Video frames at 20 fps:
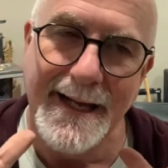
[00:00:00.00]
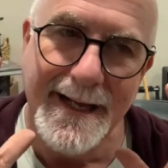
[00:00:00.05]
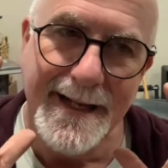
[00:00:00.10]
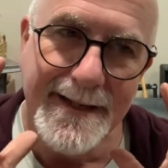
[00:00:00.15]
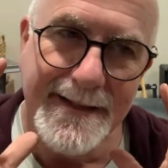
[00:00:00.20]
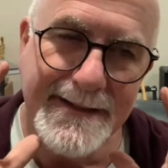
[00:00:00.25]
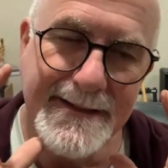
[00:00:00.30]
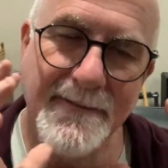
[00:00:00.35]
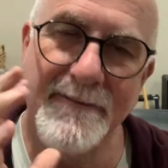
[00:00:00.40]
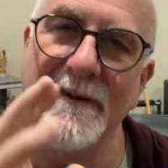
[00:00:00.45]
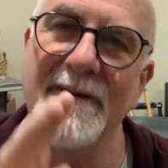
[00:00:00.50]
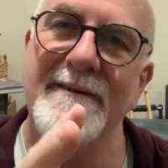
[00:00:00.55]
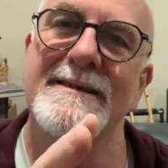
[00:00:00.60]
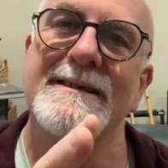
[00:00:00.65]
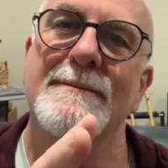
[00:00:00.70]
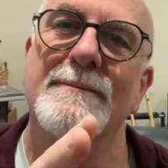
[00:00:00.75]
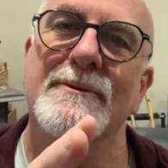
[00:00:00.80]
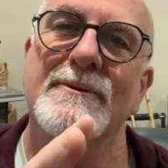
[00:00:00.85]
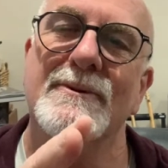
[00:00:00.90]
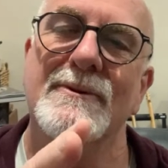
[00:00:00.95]
very
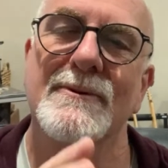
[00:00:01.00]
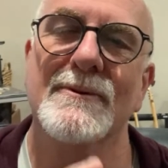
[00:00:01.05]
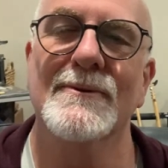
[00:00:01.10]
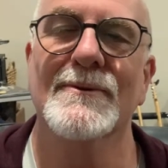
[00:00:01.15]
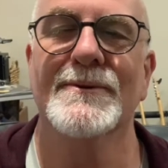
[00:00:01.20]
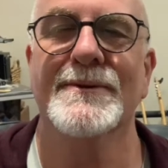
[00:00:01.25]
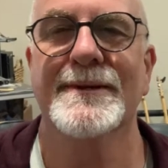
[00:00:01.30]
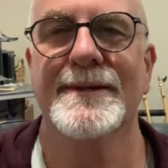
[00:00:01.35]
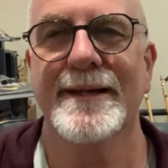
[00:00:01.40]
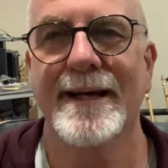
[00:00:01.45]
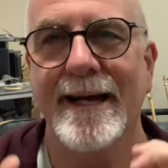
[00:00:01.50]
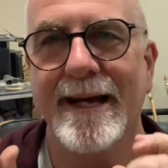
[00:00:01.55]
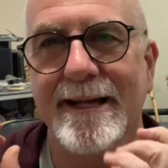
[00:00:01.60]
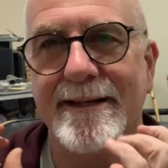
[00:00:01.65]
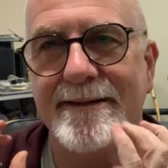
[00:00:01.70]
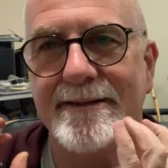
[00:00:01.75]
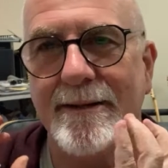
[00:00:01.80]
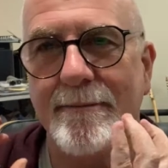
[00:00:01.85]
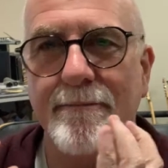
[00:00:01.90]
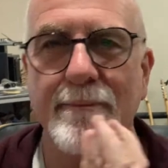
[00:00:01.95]
simple tools and
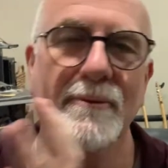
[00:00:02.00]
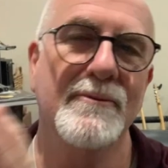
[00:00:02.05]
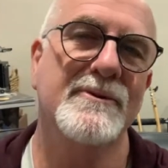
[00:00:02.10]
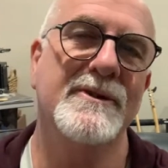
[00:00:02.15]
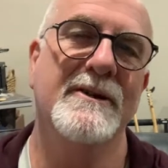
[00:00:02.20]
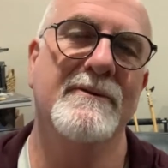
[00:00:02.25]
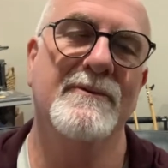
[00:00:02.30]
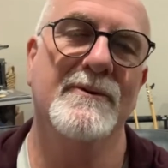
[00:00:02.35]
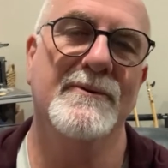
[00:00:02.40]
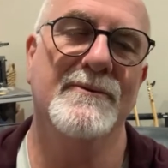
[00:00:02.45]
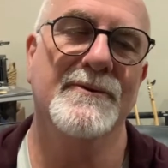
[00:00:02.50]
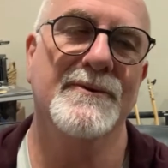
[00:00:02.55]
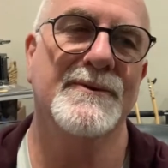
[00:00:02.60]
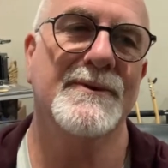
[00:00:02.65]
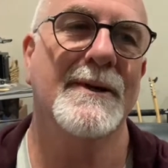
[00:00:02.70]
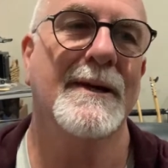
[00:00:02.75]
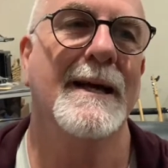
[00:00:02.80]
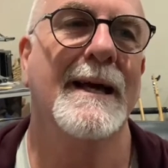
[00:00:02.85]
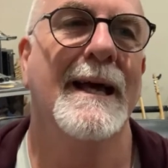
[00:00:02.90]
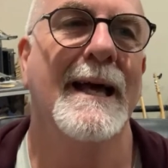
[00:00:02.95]
some bullshit rules.
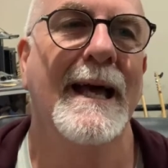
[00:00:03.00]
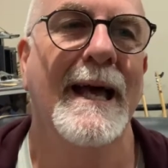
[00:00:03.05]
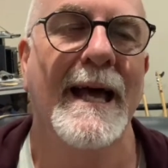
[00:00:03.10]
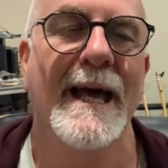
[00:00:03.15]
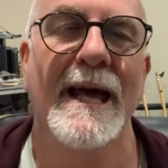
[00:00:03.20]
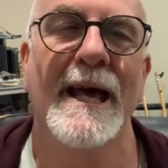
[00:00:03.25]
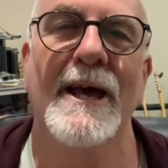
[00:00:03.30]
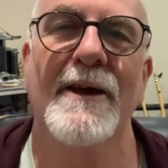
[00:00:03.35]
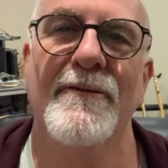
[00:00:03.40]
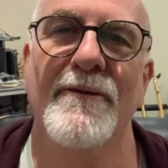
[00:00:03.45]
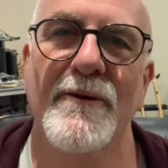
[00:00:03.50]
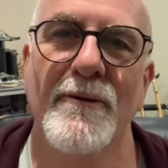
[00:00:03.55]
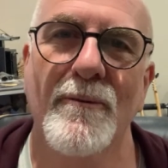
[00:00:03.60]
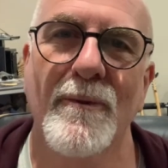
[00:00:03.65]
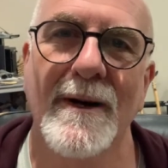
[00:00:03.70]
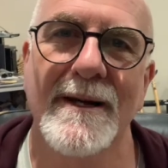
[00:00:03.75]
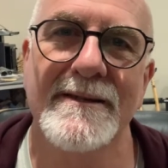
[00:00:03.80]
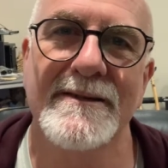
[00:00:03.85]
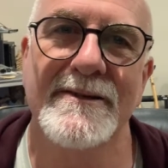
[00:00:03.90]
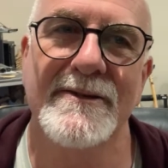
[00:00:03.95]
If you
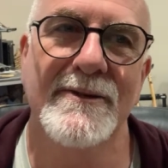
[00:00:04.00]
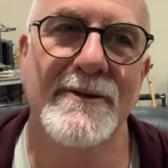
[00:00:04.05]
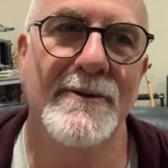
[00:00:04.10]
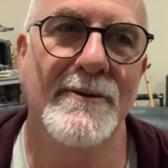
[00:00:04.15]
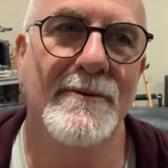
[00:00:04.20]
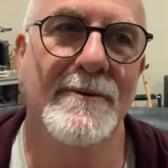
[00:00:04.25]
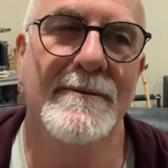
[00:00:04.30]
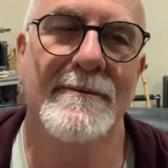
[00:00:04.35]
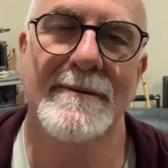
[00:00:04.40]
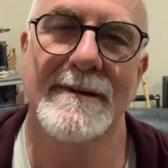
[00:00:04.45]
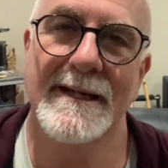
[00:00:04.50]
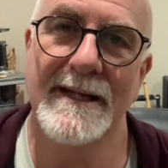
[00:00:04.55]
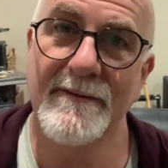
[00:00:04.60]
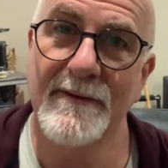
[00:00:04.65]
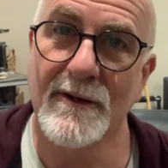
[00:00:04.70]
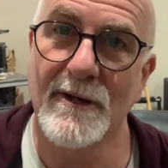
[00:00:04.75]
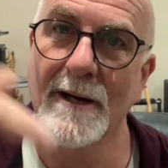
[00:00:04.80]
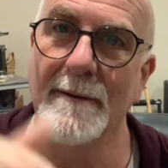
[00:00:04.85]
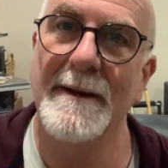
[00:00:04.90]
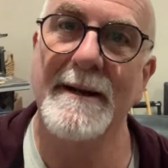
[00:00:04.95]
want to leave a
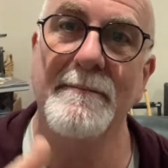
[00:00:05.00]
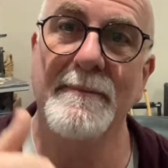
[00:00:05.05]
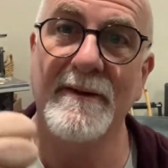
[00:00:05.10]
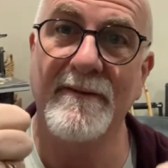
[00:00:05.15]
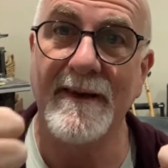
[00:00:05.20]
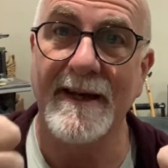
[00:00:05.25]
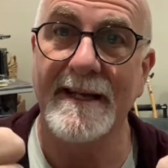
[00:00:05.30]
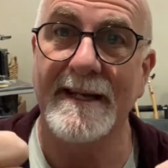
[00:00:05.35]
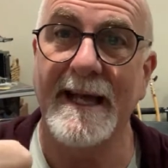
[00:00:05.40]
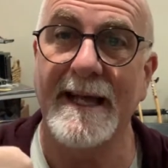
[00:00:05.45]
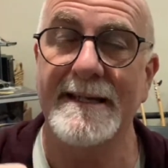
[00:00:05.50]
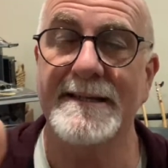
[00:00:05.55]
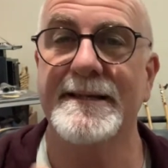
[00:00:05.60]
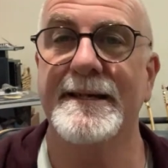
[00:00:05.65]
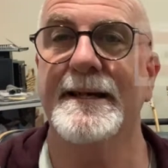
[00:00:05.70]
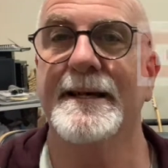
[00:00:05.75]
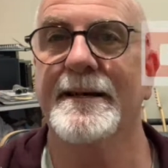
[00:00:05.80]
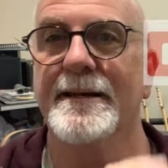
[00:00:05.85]
comment, be fantastic.